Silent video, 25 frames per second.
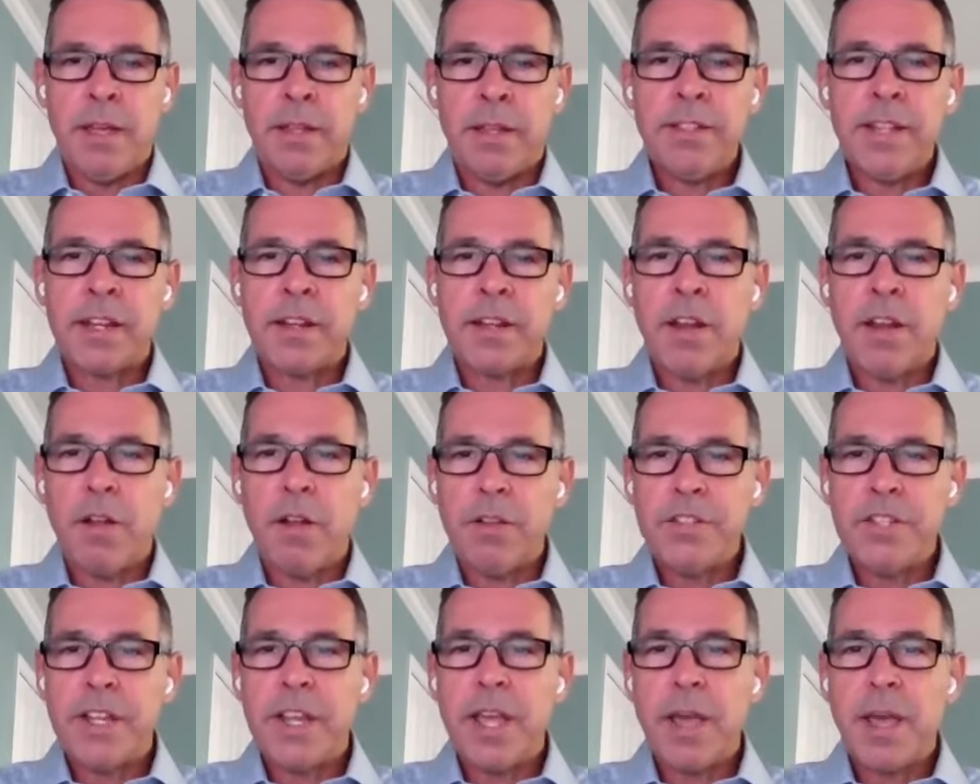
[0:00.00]

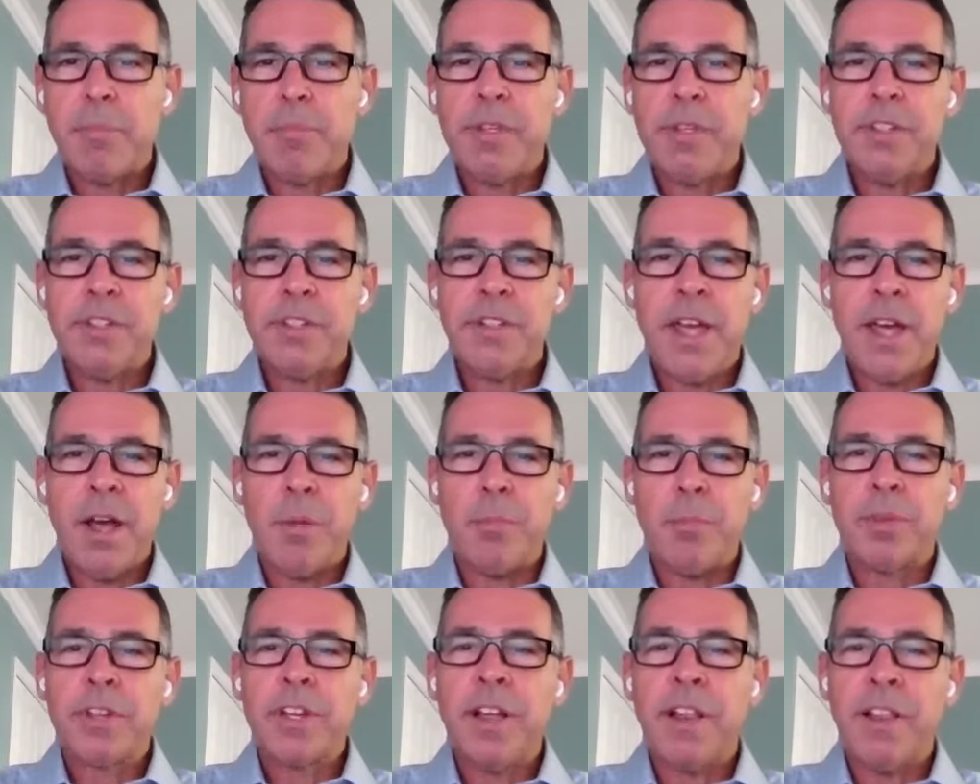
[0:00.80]
technology companies to
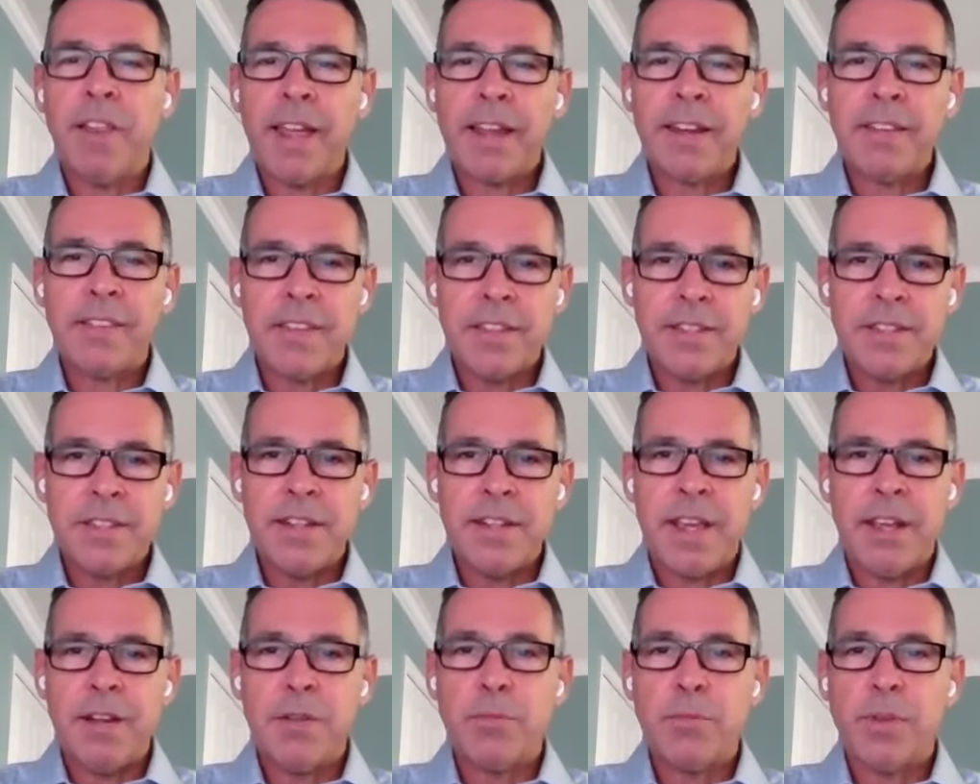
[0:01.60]
help collect this
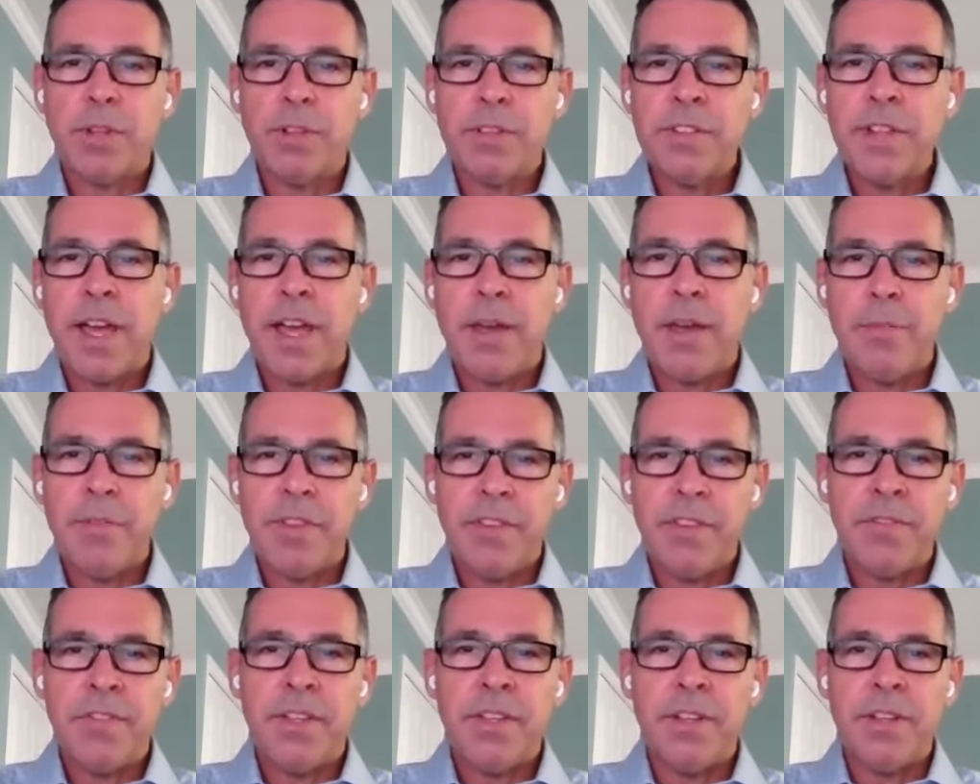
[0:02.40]
data real time in
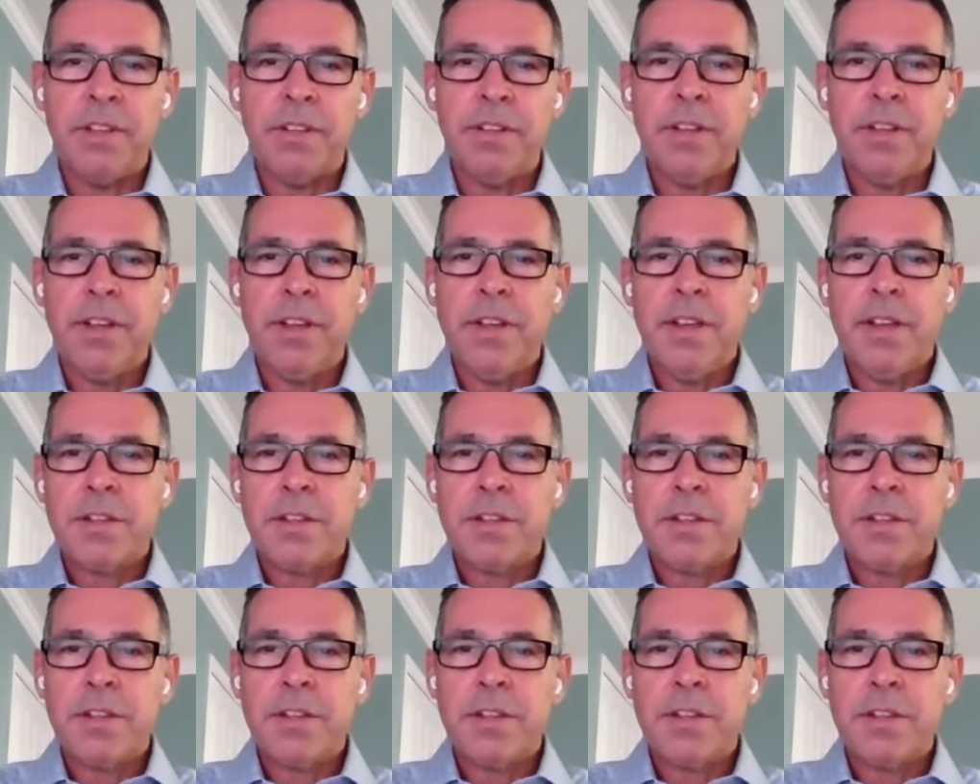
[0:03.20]
the field.